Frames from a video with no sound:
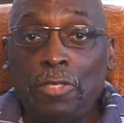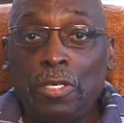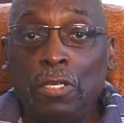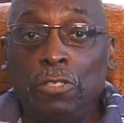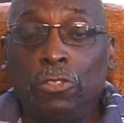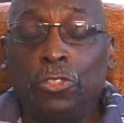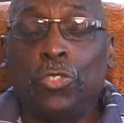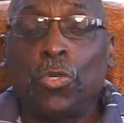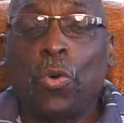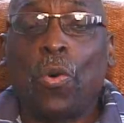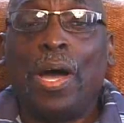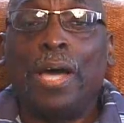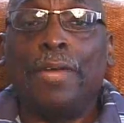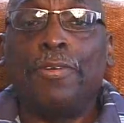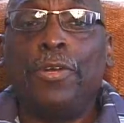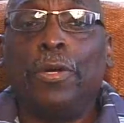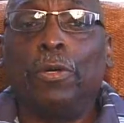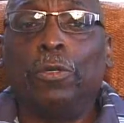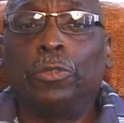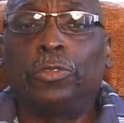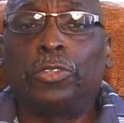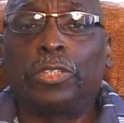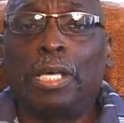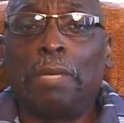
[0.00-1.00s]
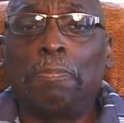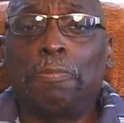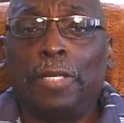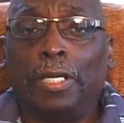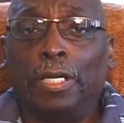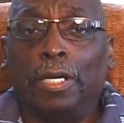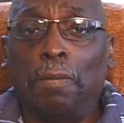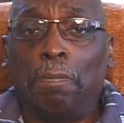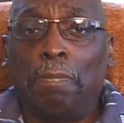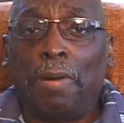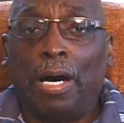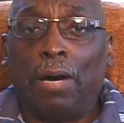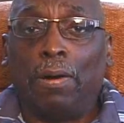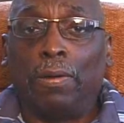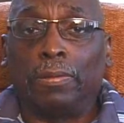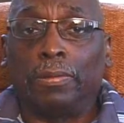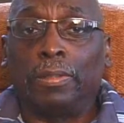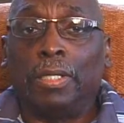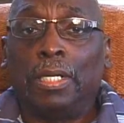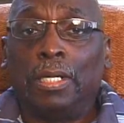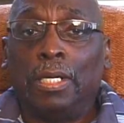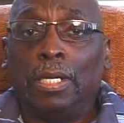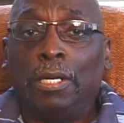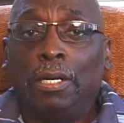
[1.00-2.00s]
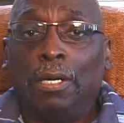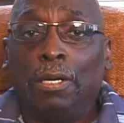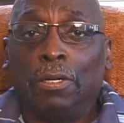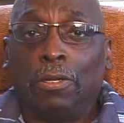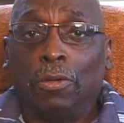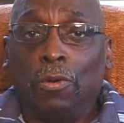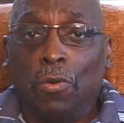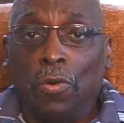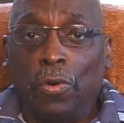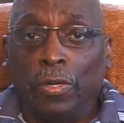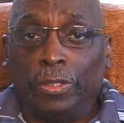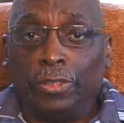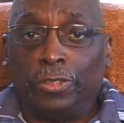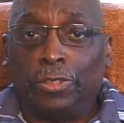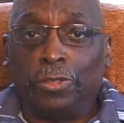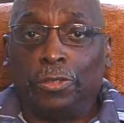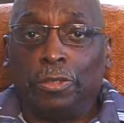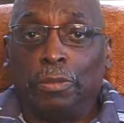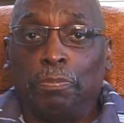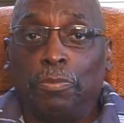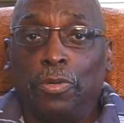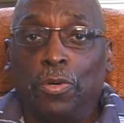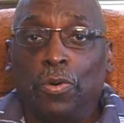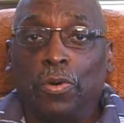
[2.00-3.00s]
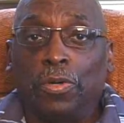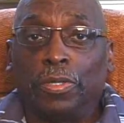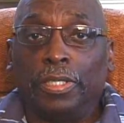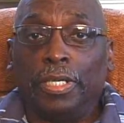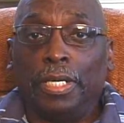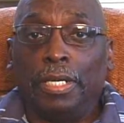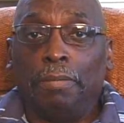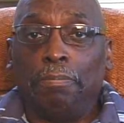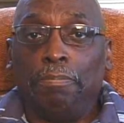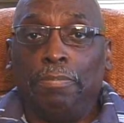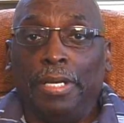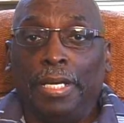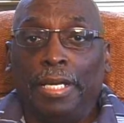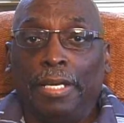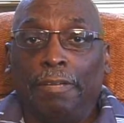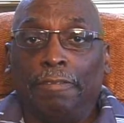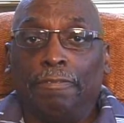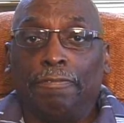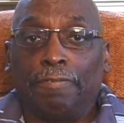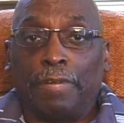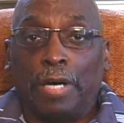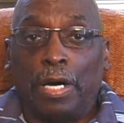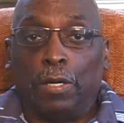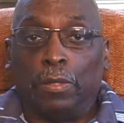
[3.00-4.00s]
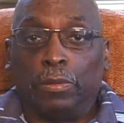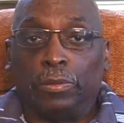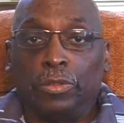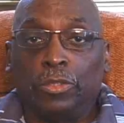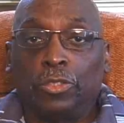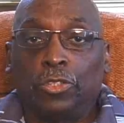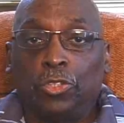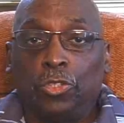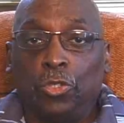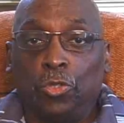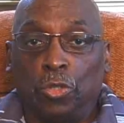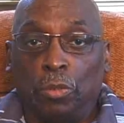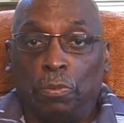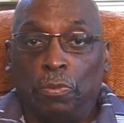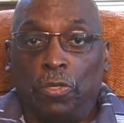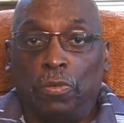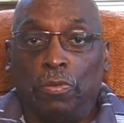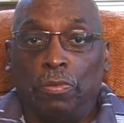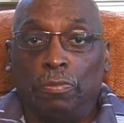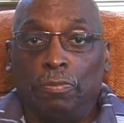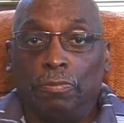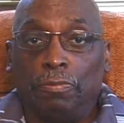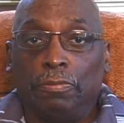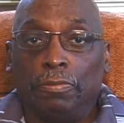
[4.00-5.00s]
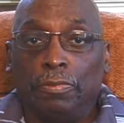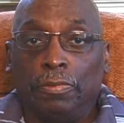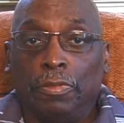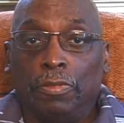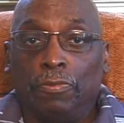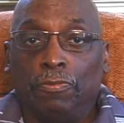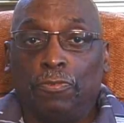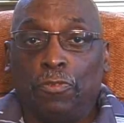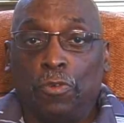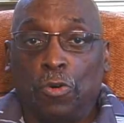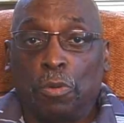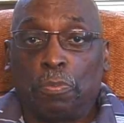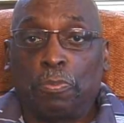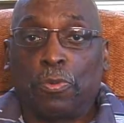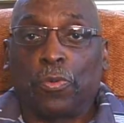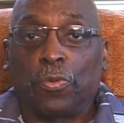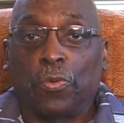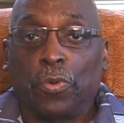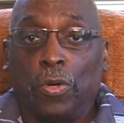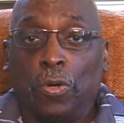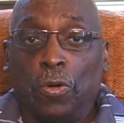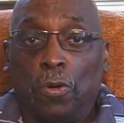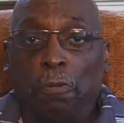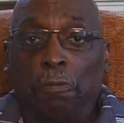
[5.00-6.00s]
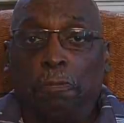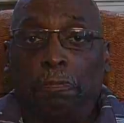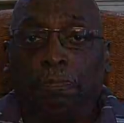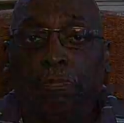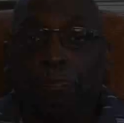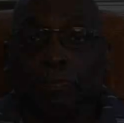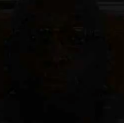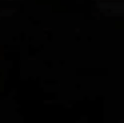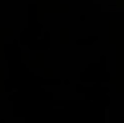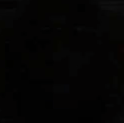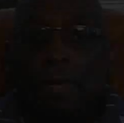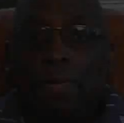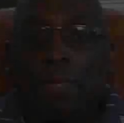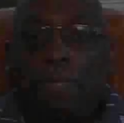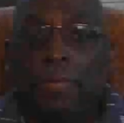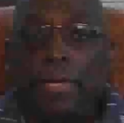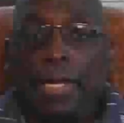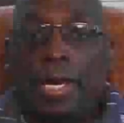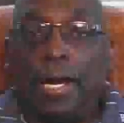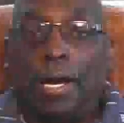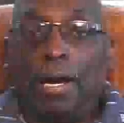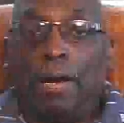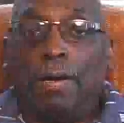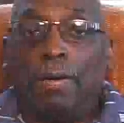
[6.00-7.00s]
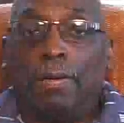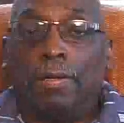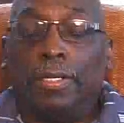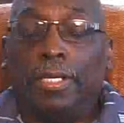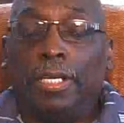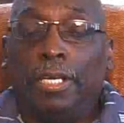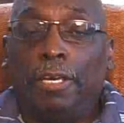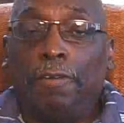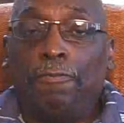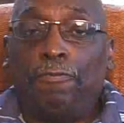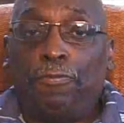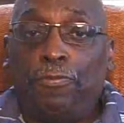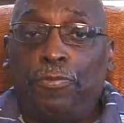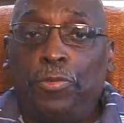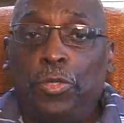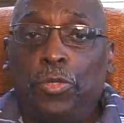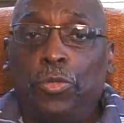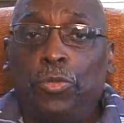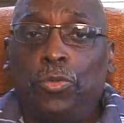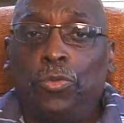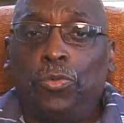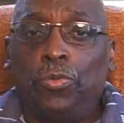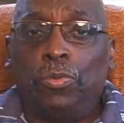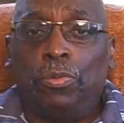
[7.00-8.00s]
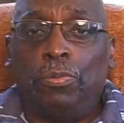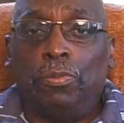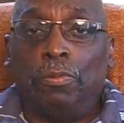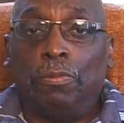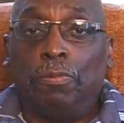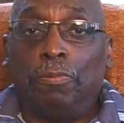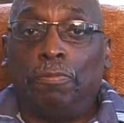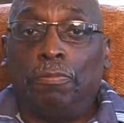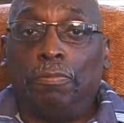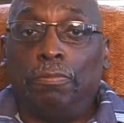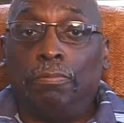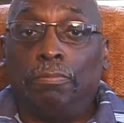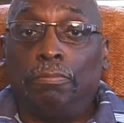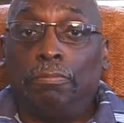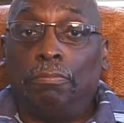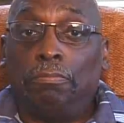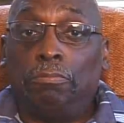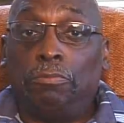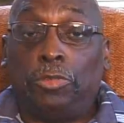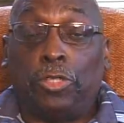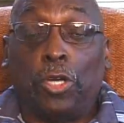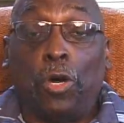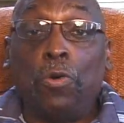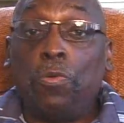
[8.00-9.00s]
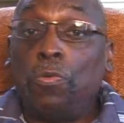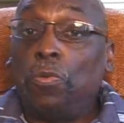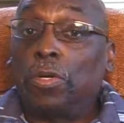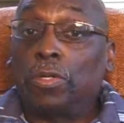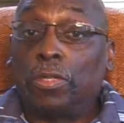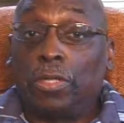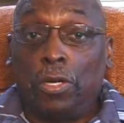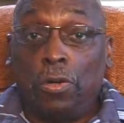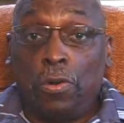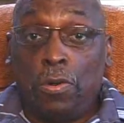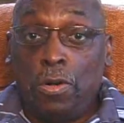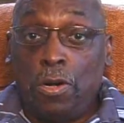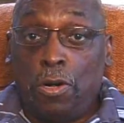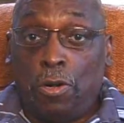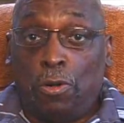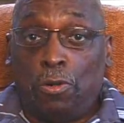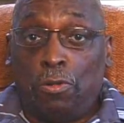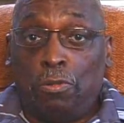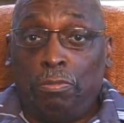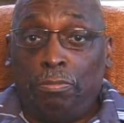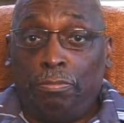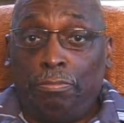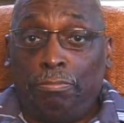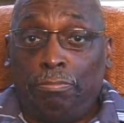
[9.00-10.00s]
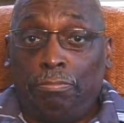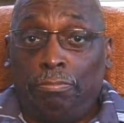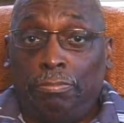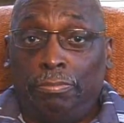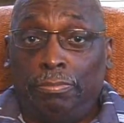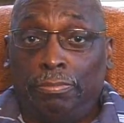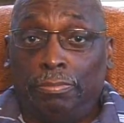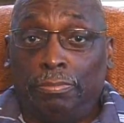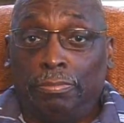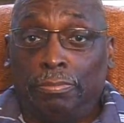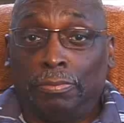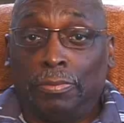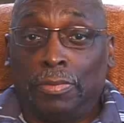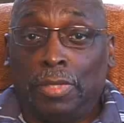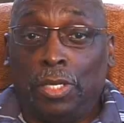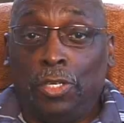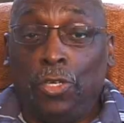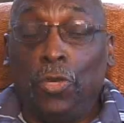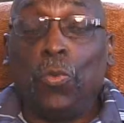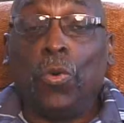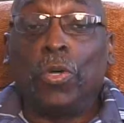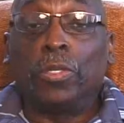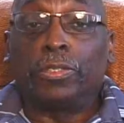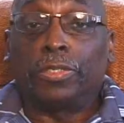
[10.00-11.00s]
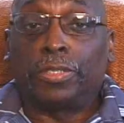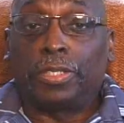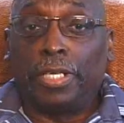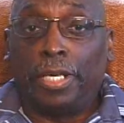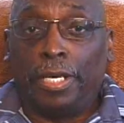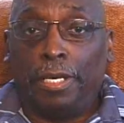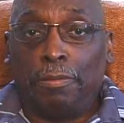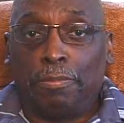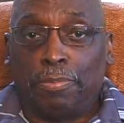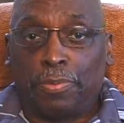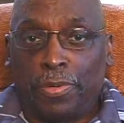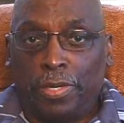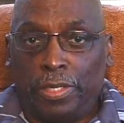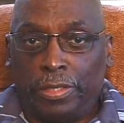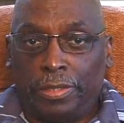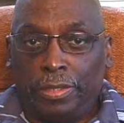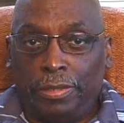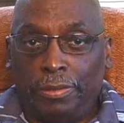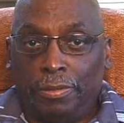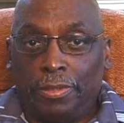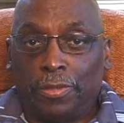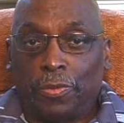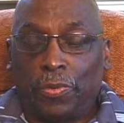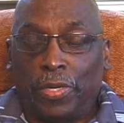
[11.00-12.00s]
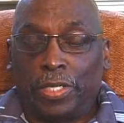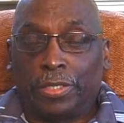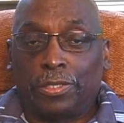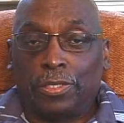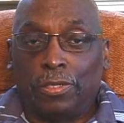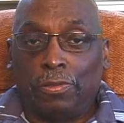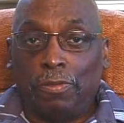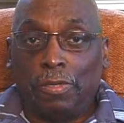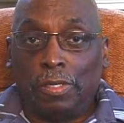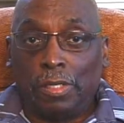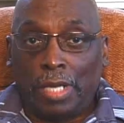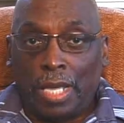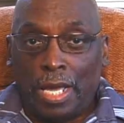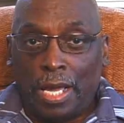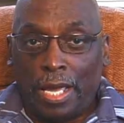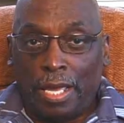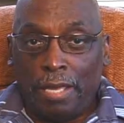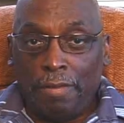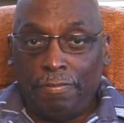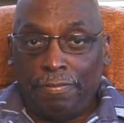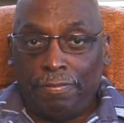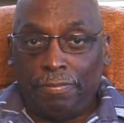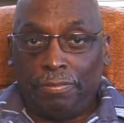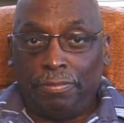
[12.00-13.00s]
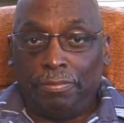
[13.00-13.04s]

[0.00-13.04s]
So I know something about going to the board and being found suitable for parole. Now, if you don't want to go home, you want to stay in prison the rest of your life,